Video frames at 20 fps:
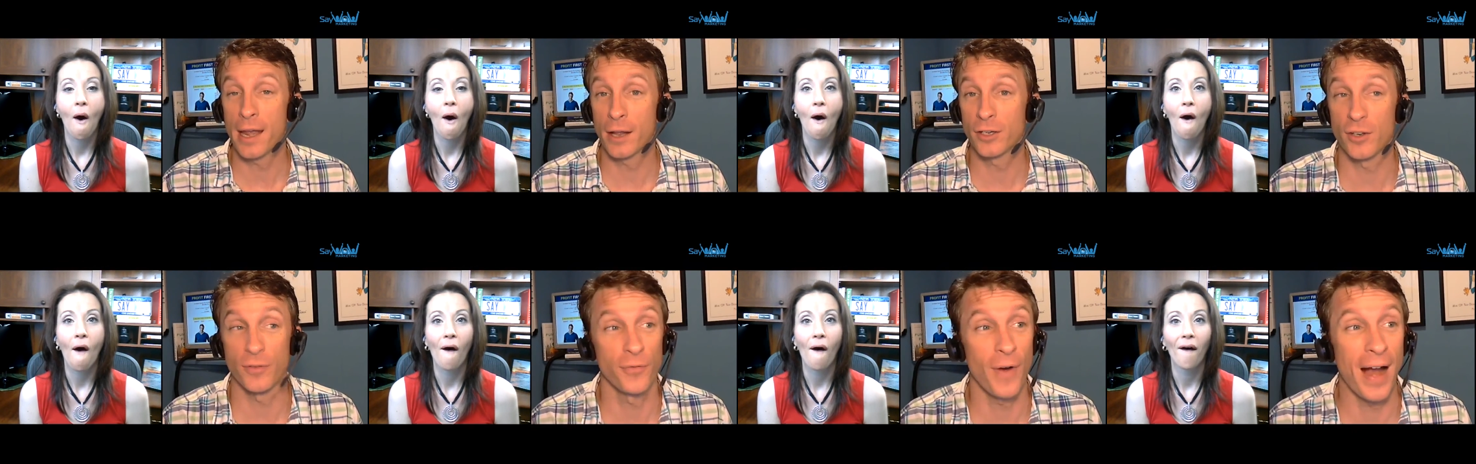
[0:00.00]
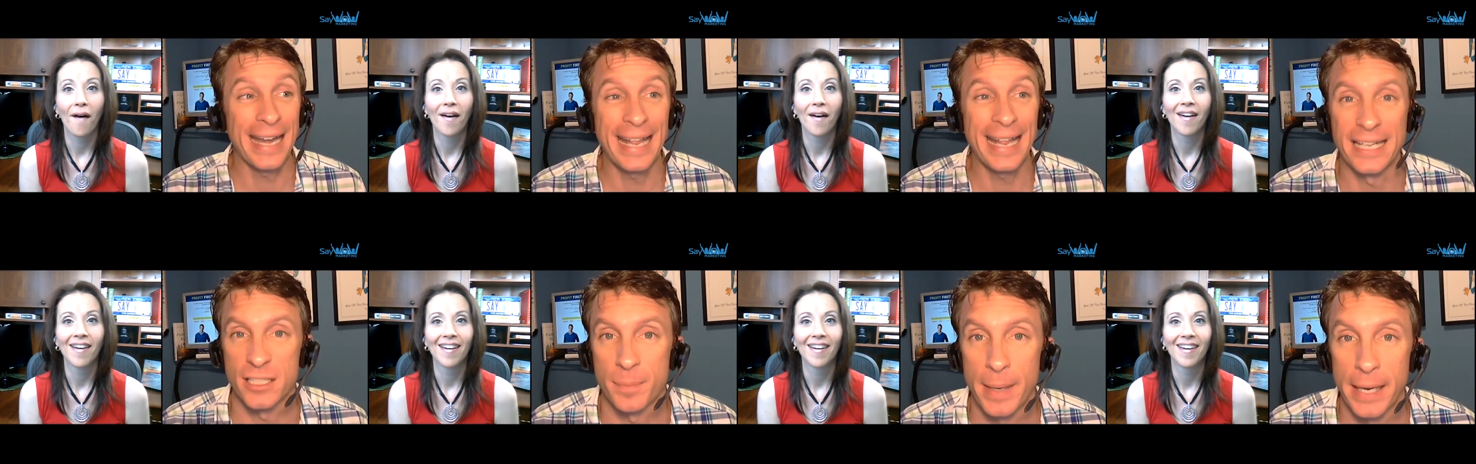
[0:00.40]
Speaker 1: I was a
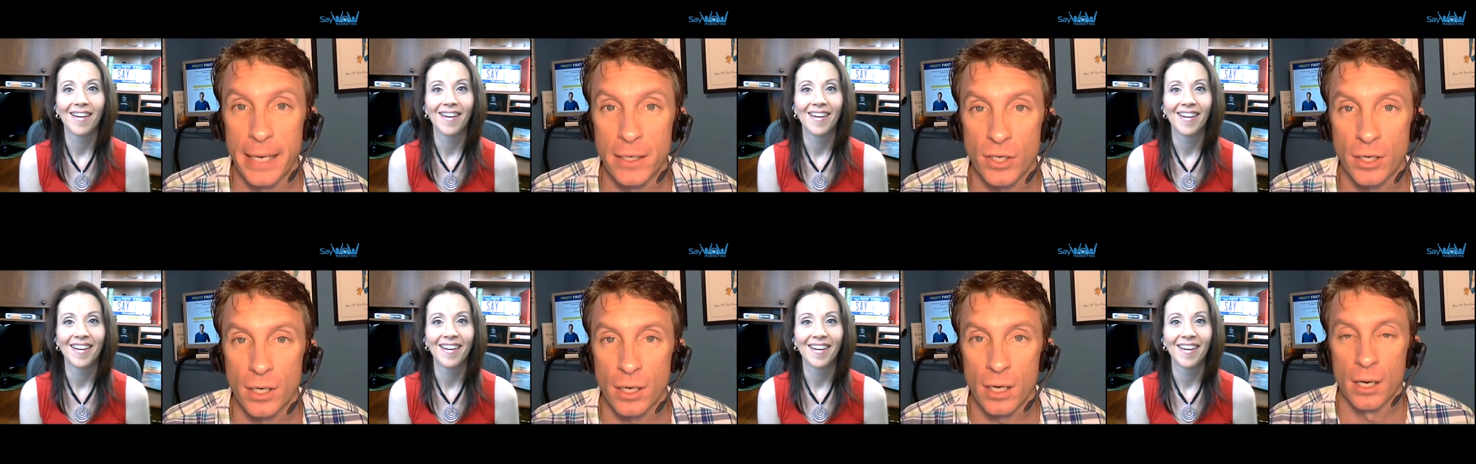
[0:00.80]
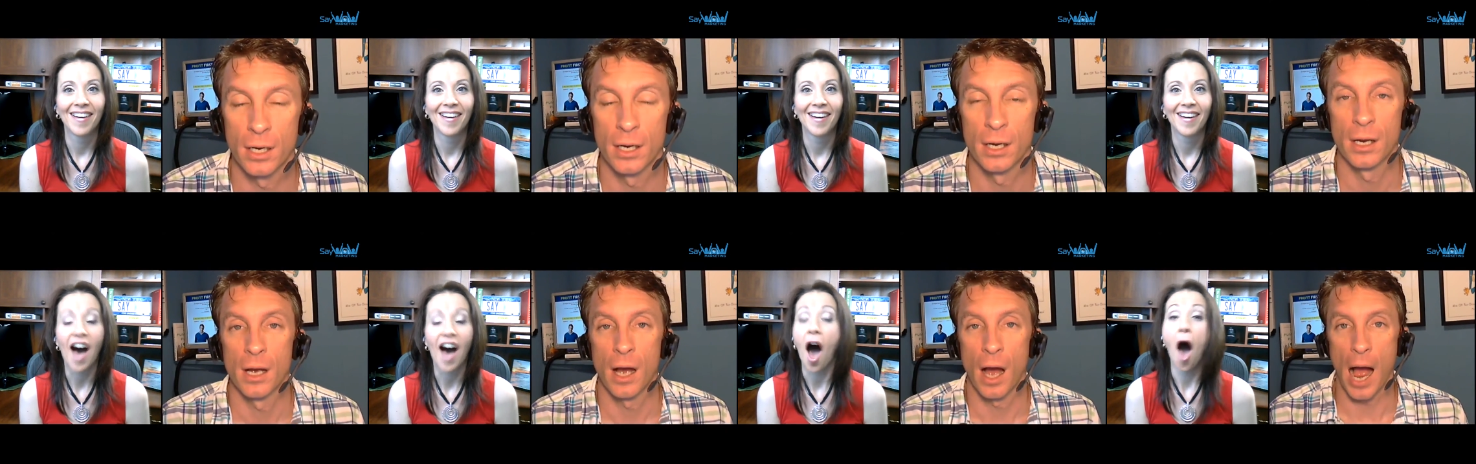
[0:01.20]
finance major.
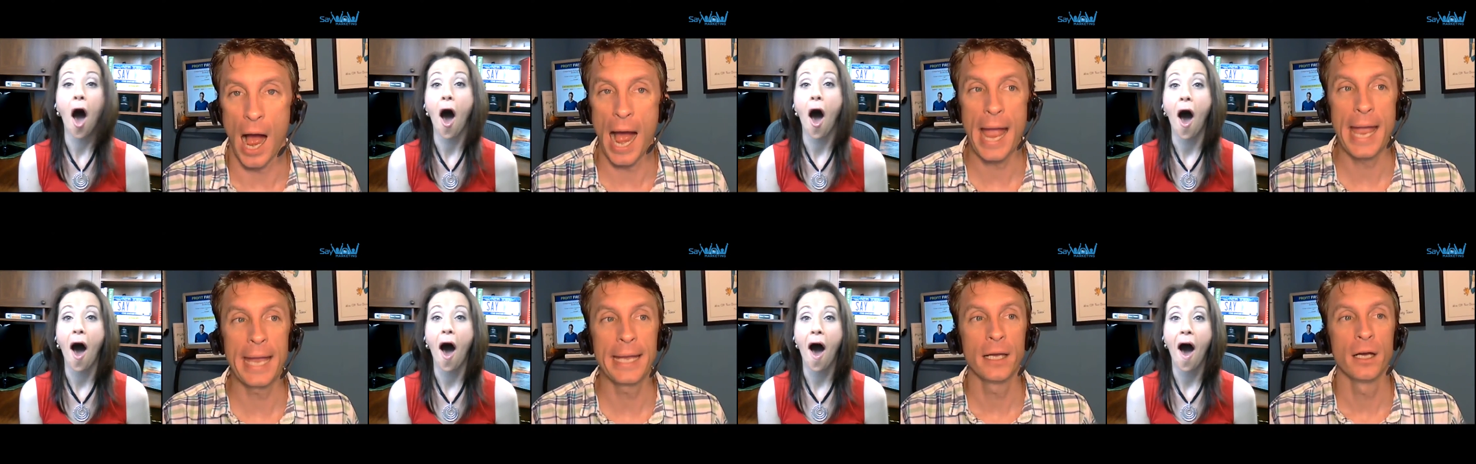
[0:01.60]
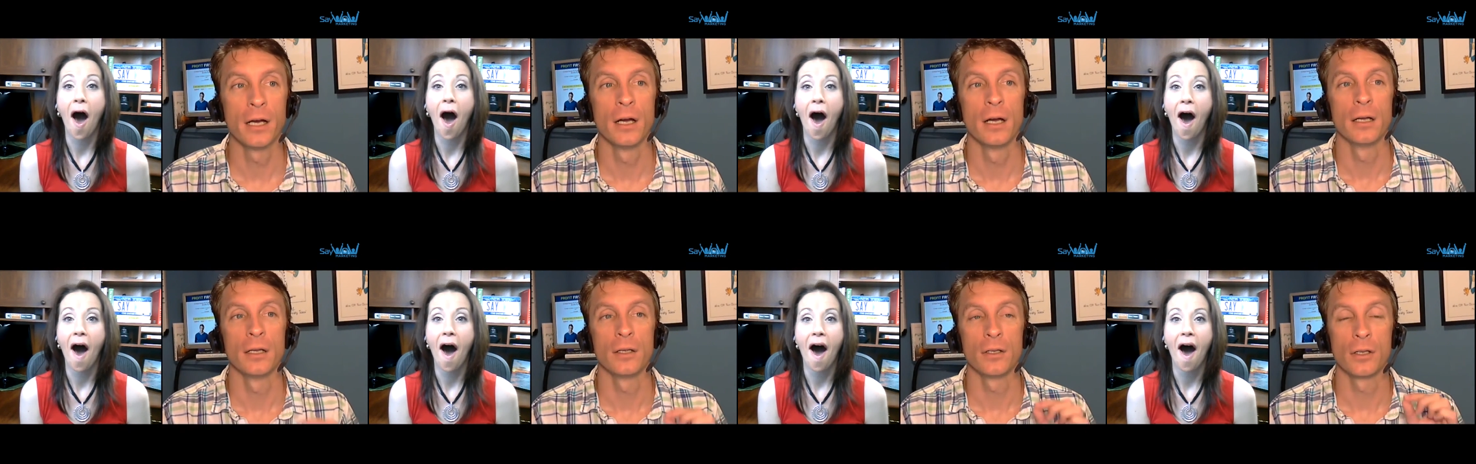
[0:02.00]
I
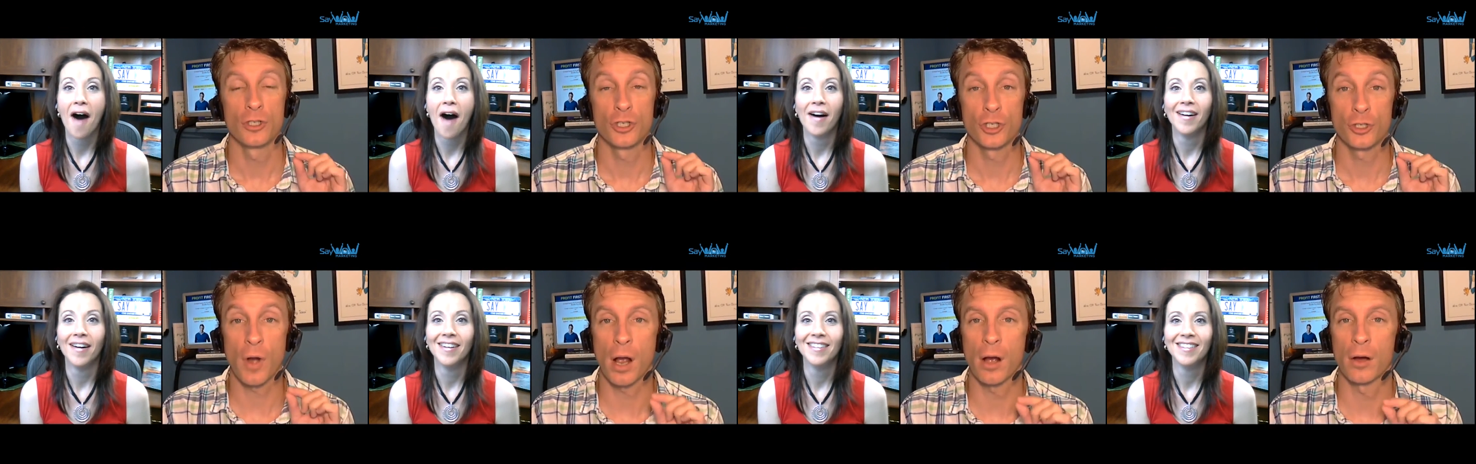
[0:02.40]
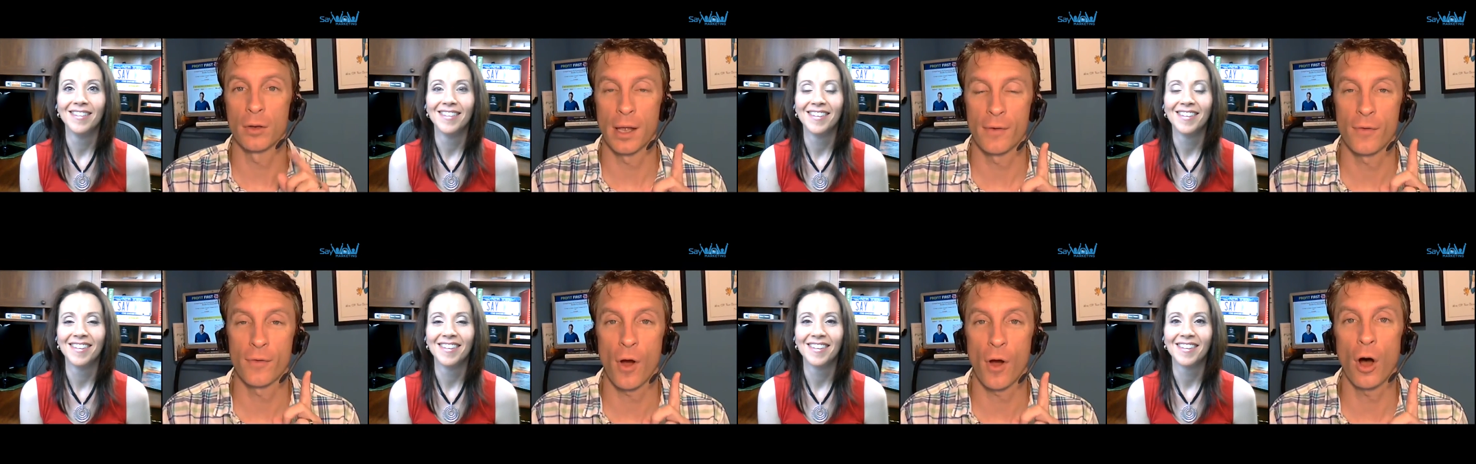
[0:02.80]
struggled,
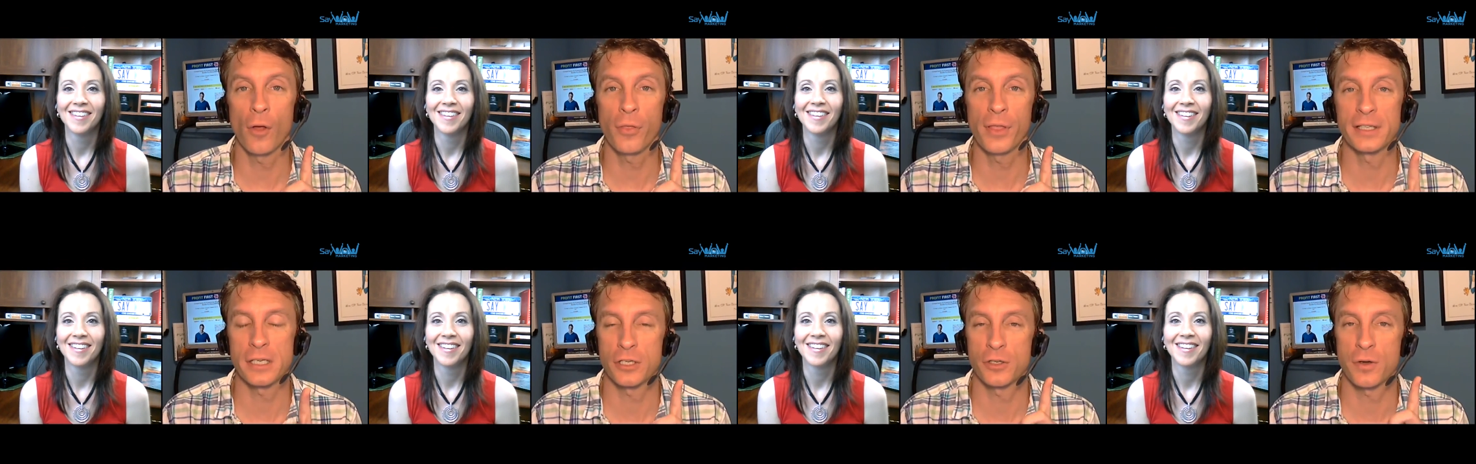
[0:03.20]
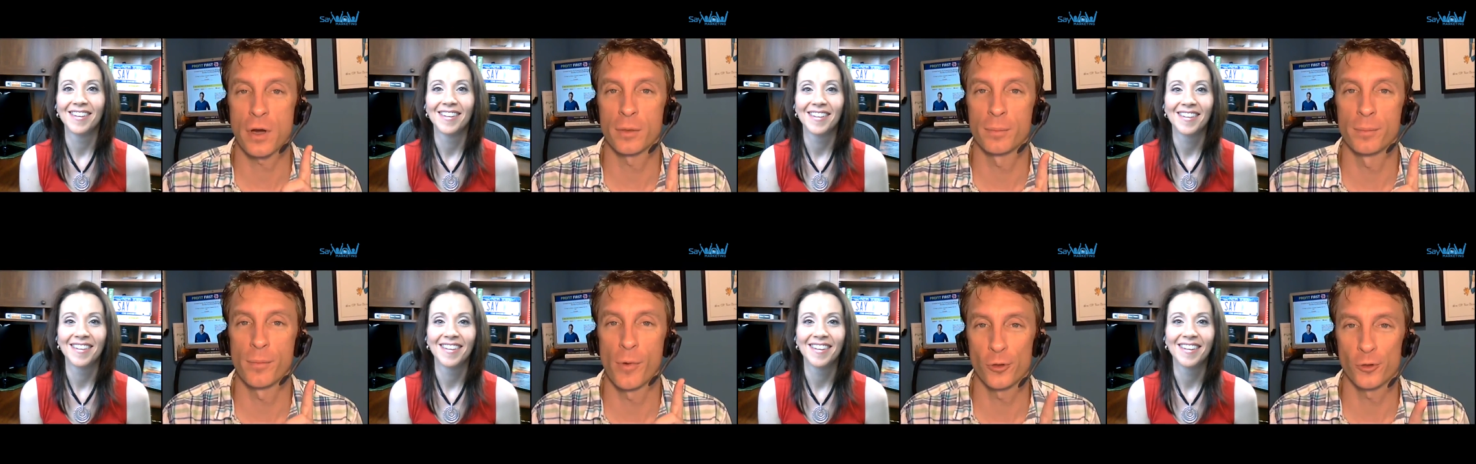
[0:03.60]
of all things, I struggled
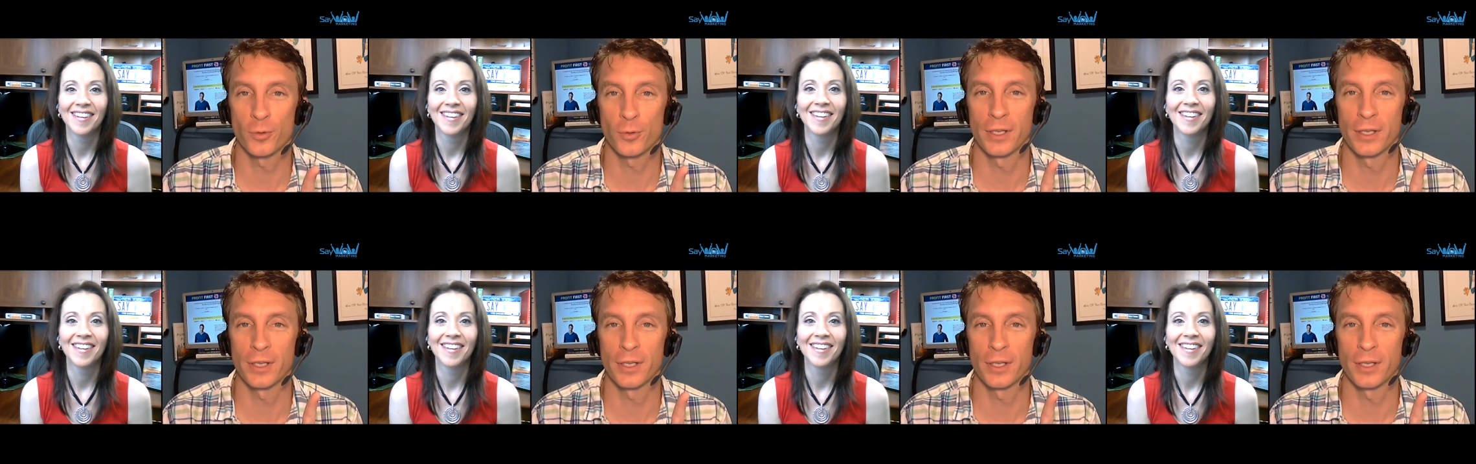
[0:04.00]
most with